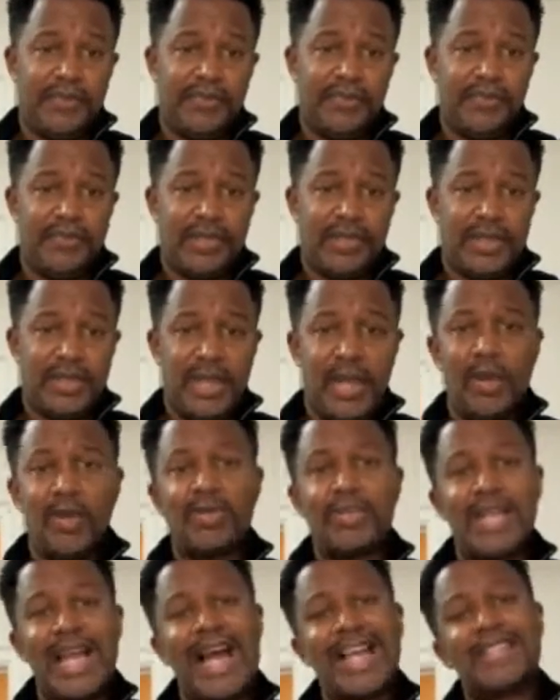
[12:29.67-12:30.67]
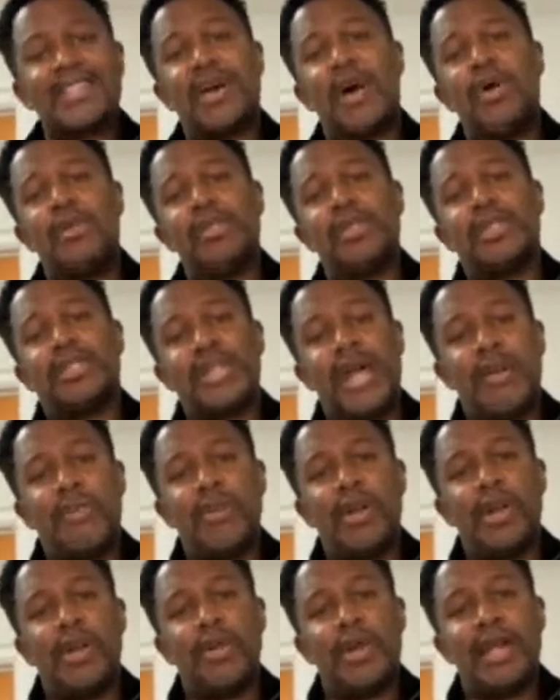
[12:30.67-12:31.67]
It's like, I told you to stop
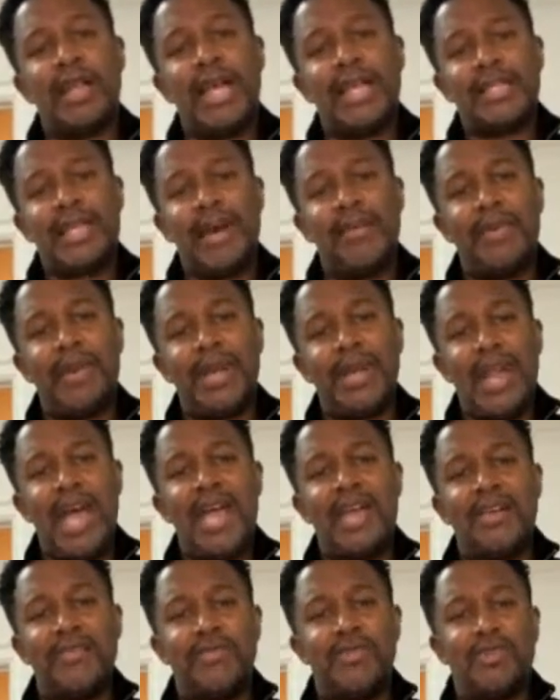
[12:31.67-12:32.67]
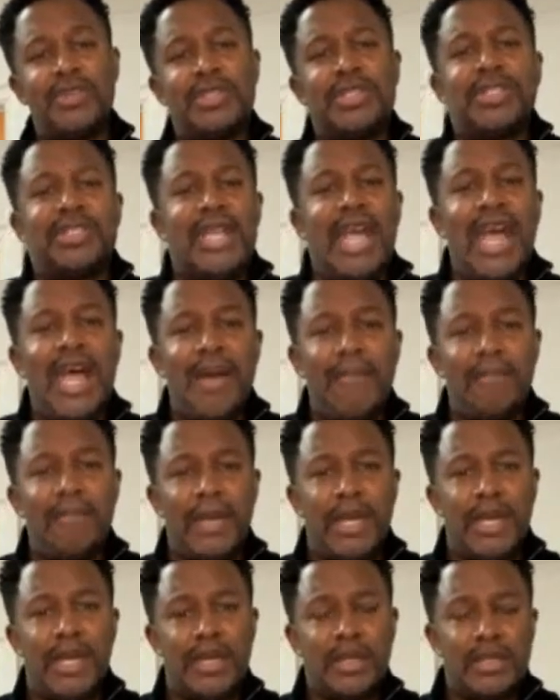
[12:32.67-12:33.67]
running around like that with a knife. You just stabbed
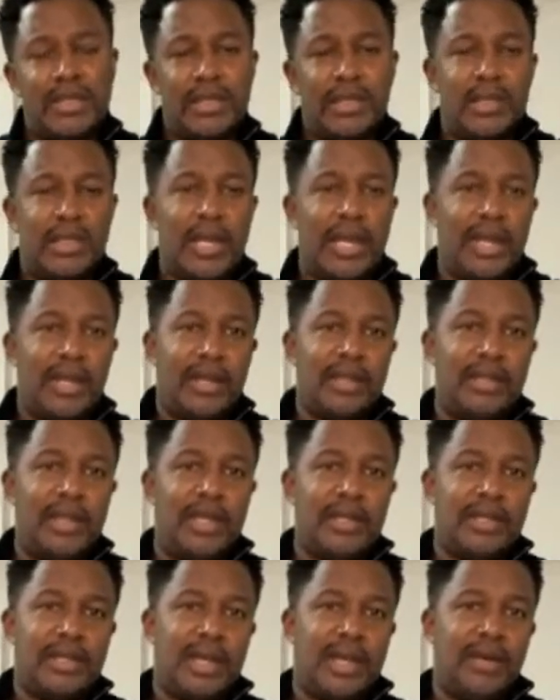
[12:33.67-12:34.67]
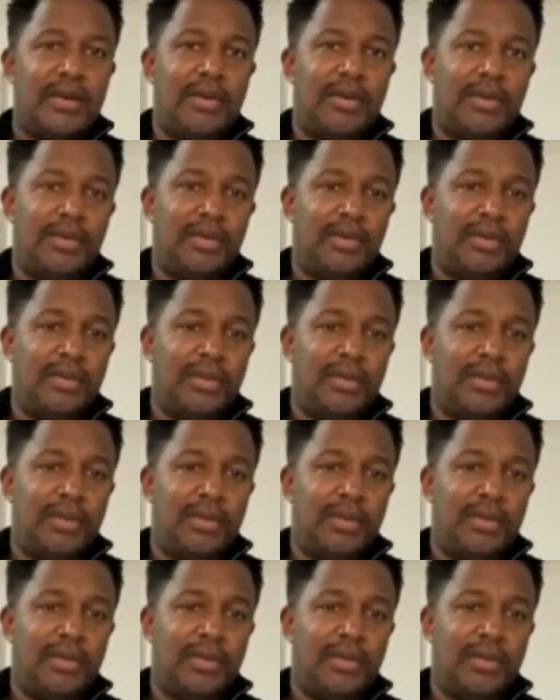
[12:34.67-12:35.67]
me. See, that's how
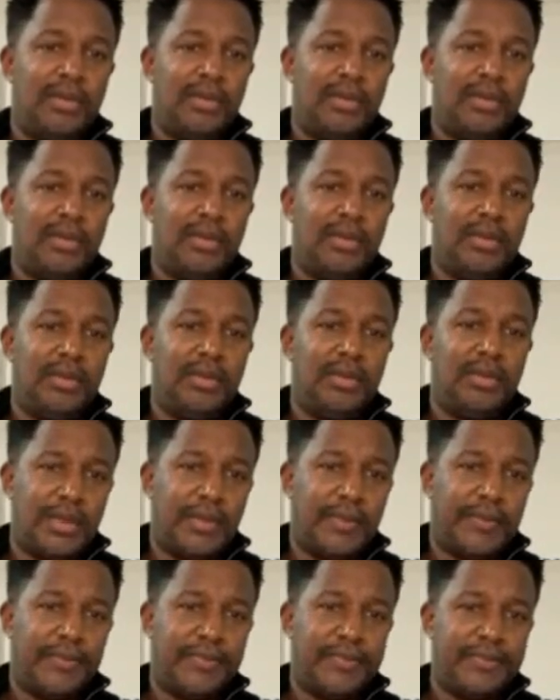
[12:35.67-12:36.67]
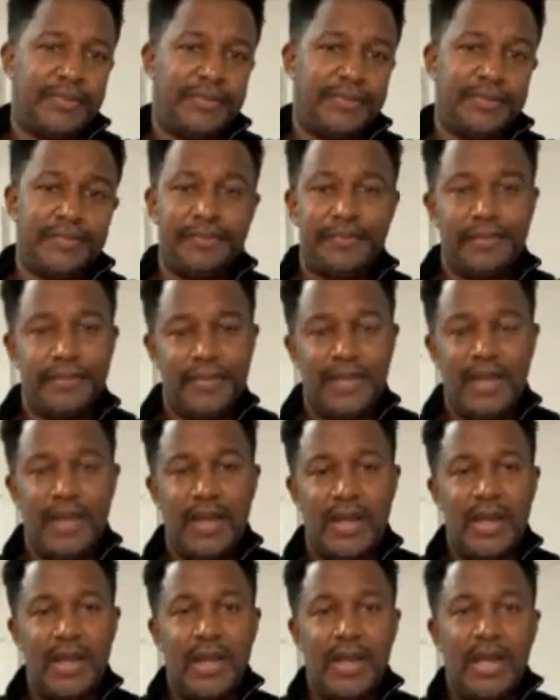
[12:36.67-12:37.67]
you just stabbed me.
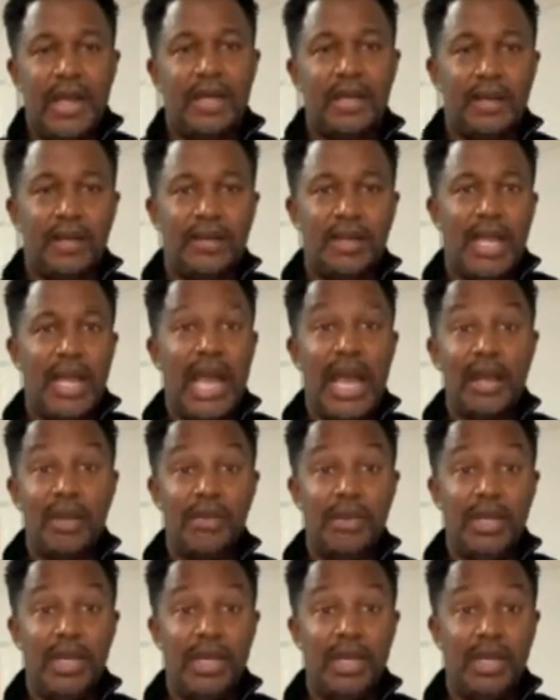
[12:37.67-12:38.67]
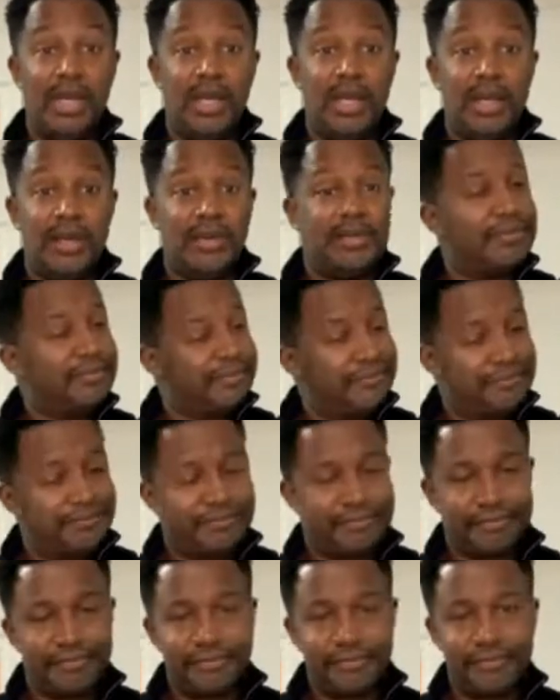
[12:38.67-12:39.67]
I know, you're like, how did we get here?
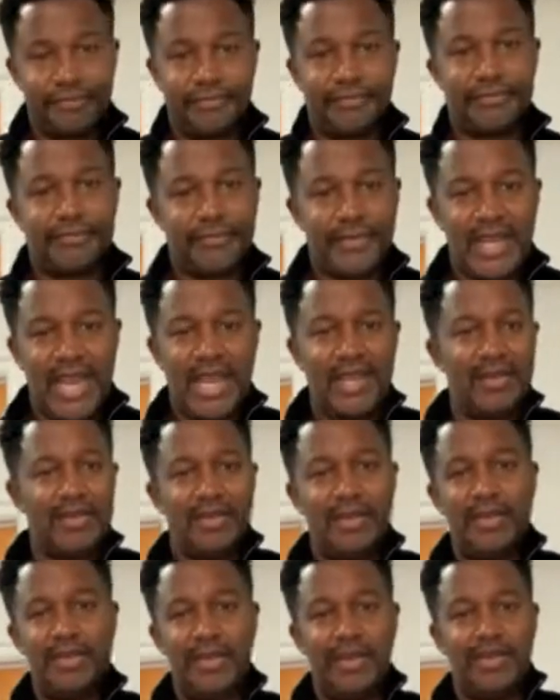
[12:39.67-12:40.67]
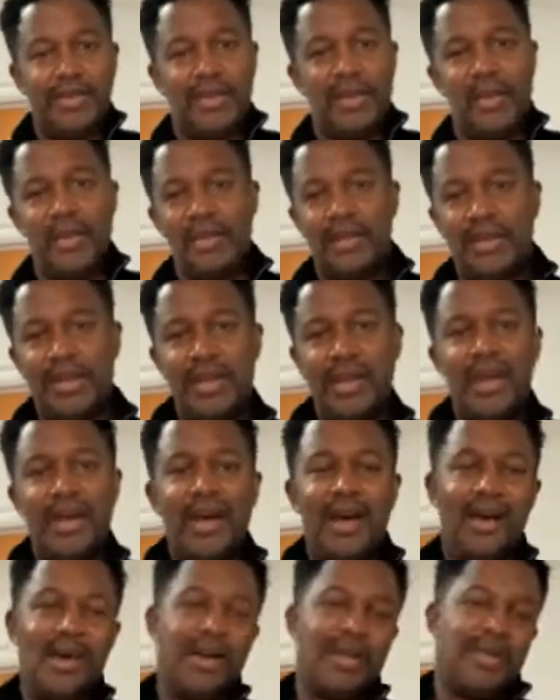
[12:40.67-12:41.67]

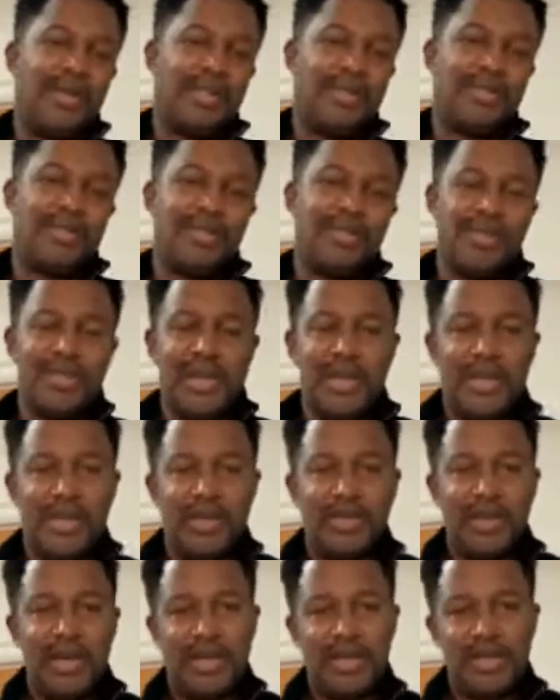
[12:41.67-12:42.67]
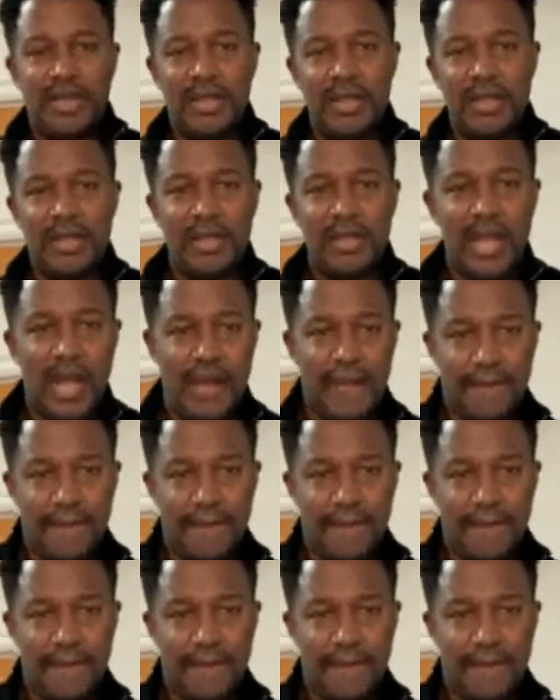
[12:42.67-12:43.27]
Because we were talking about that.